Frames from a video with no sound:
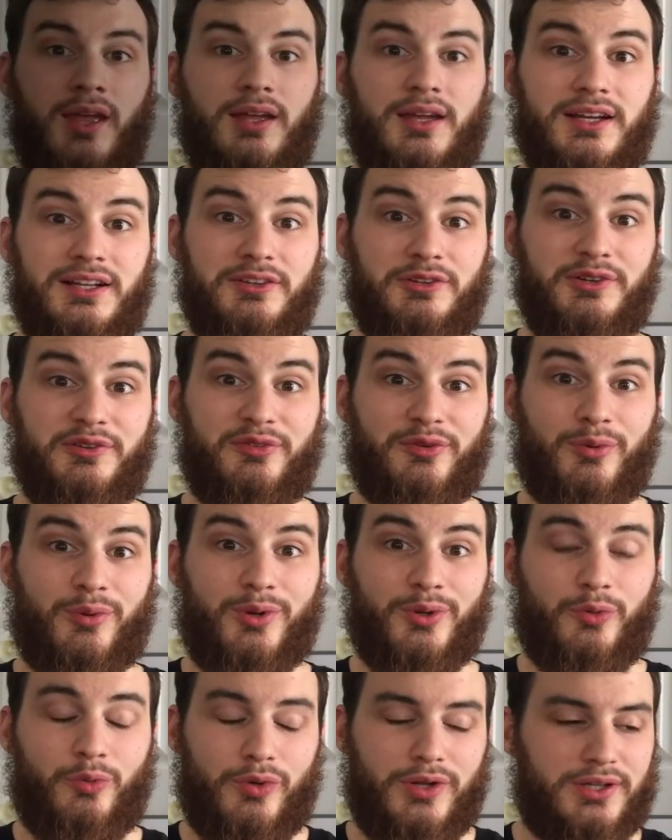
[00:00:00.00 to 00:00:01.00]
Hello
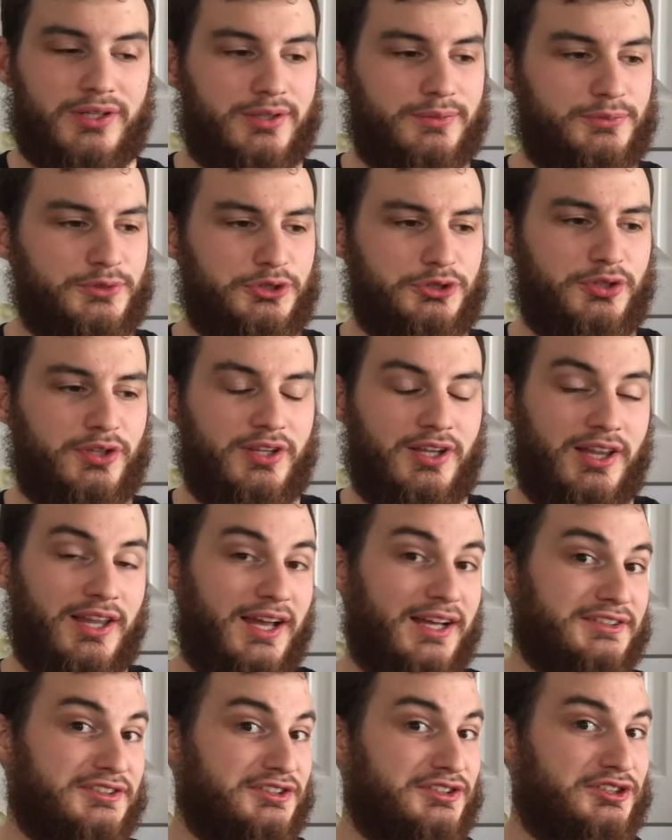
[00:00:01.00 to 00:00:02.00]
everyone and welcome to the
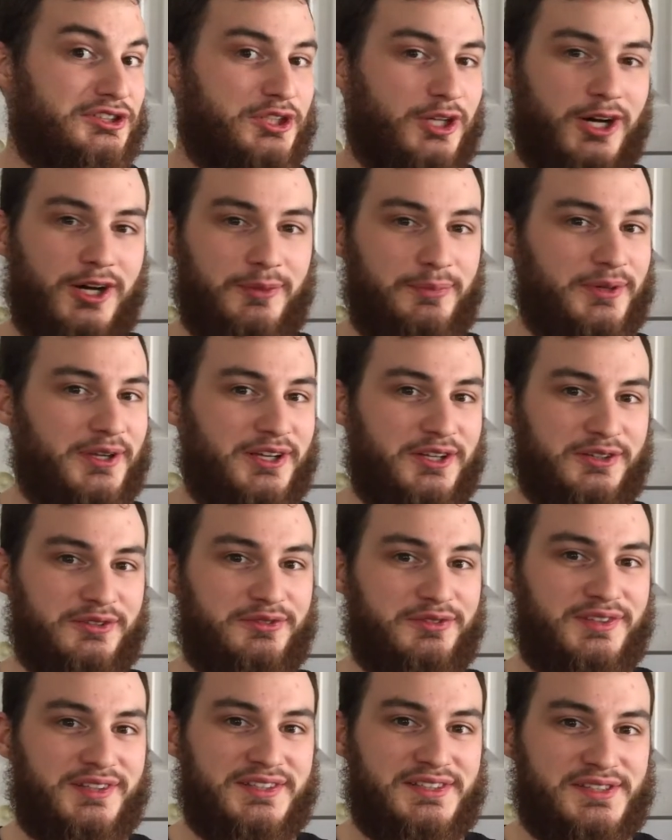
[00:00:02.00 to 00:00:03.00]
last topic
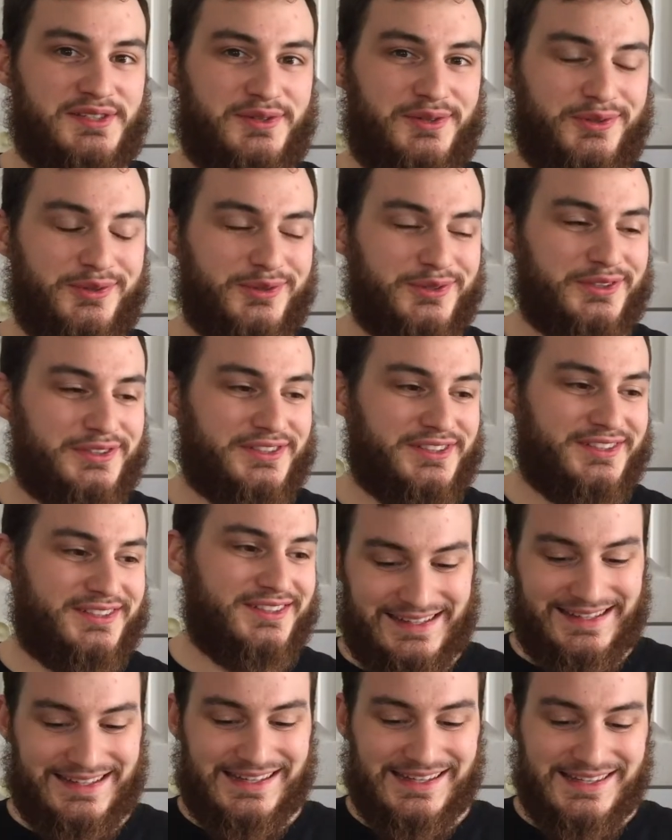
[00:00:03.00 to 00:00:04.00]
of this course.
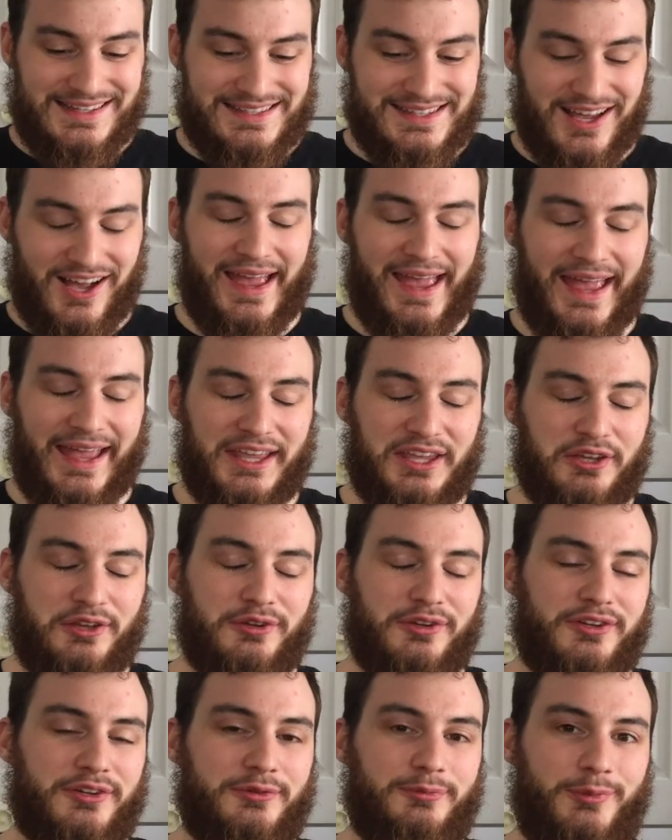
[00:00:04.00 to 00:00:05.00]
It is
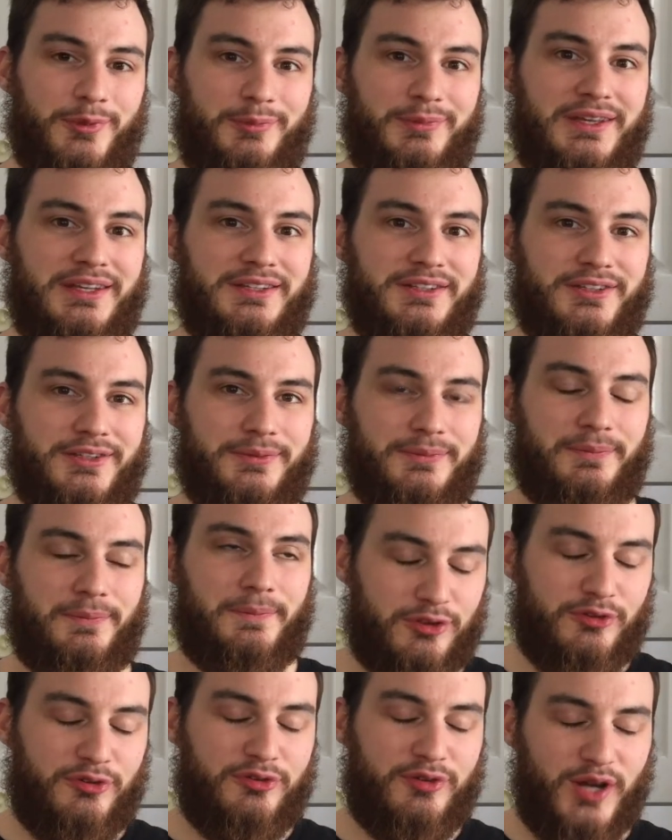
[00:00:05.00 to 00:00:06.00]
angular momentum,
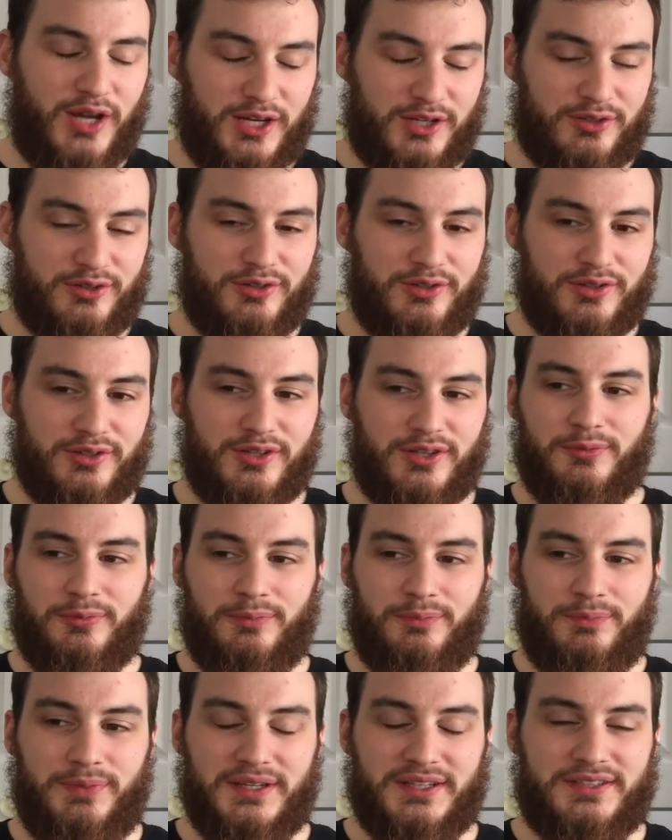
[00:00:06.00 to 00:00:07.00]
the final
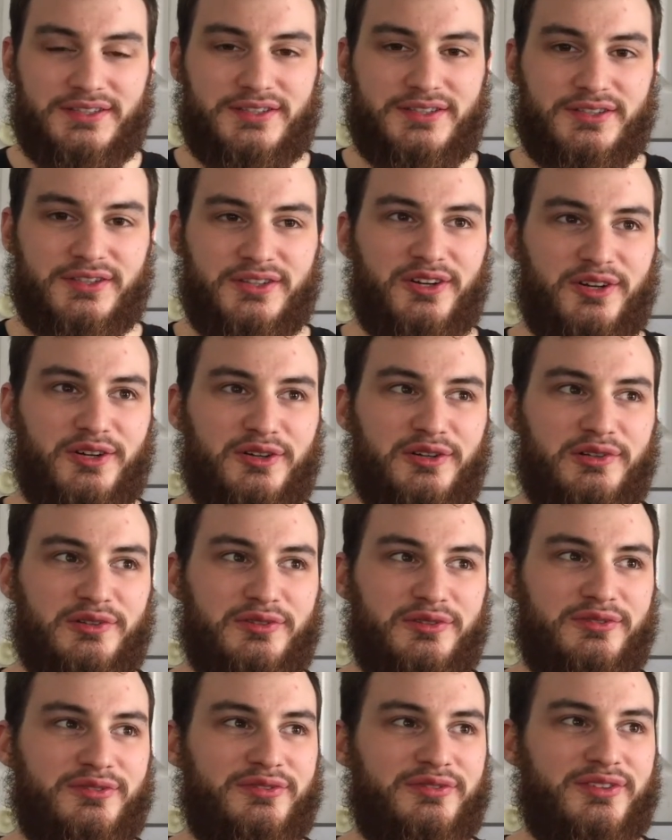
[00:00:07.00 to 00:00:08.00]
bit
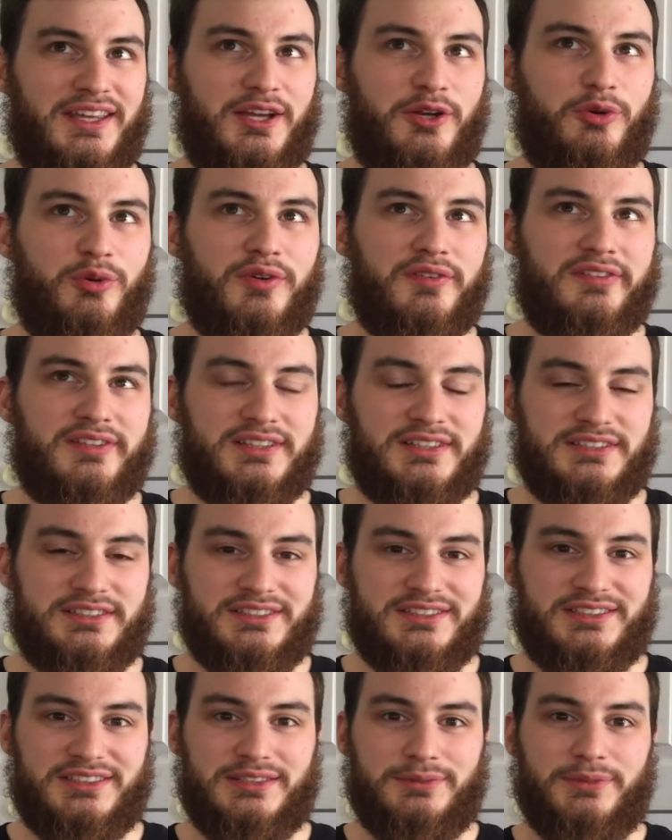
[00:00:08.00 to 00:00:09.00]
of
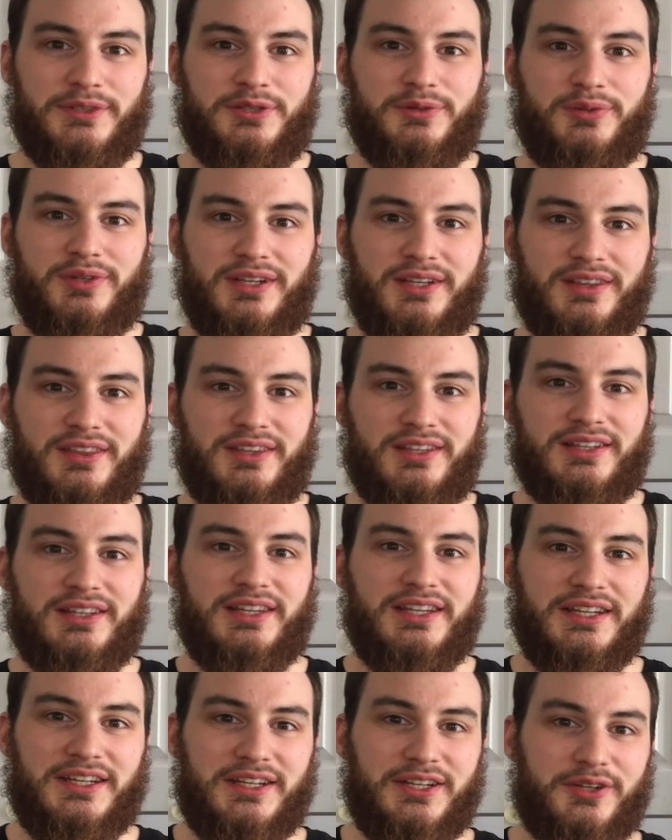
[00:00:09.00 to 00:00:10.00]
equivalence in between the
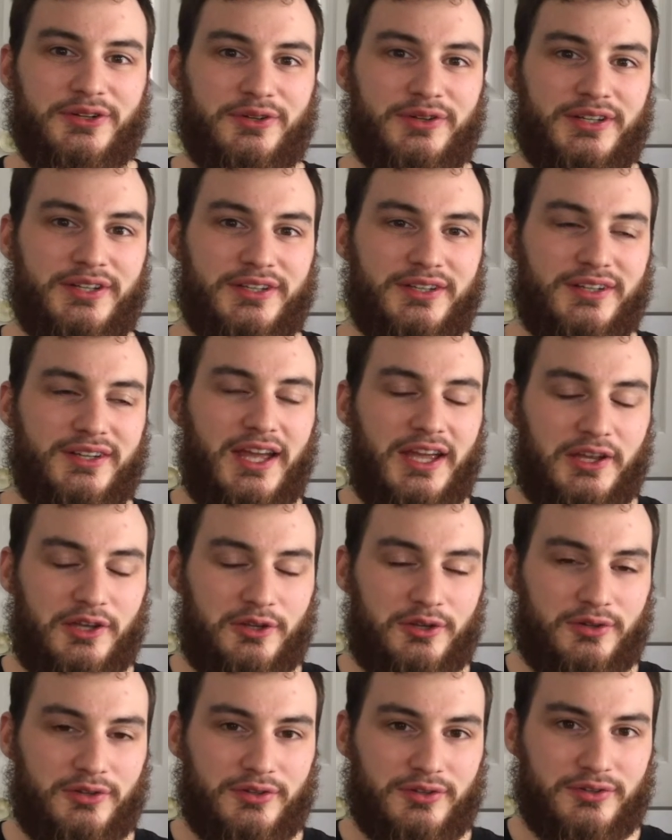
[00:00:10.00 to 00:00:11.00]
linear and
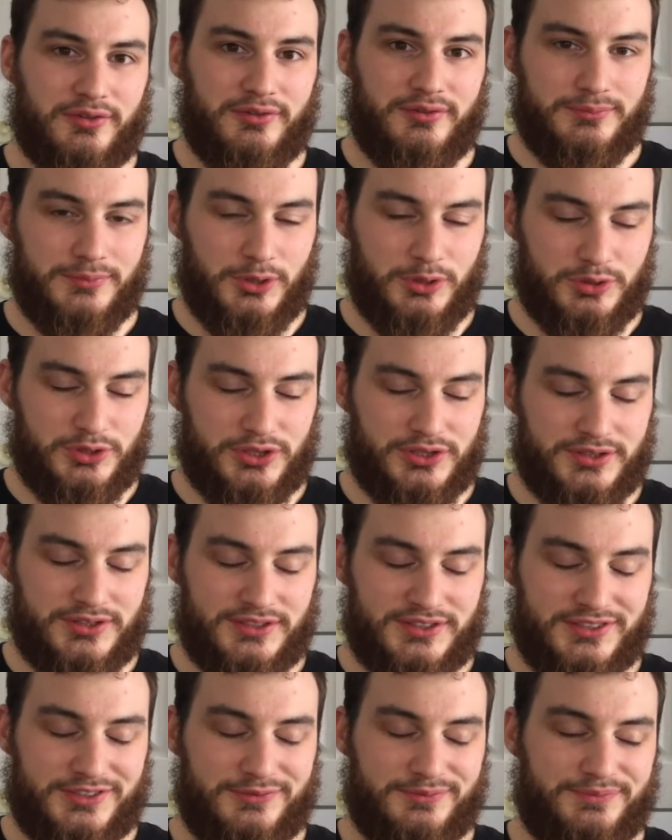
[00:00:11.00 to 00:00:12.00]
angular
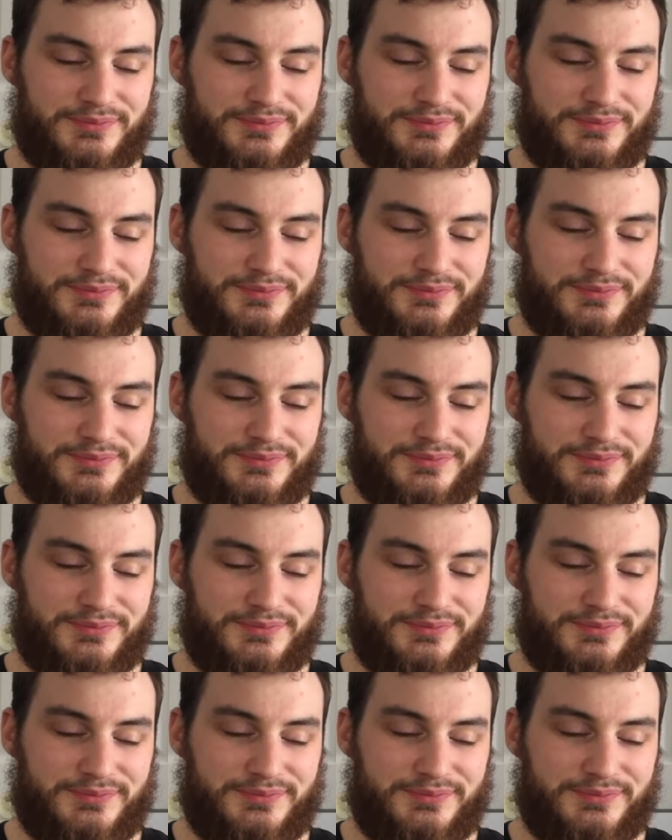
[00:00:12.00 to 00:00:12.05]
motions.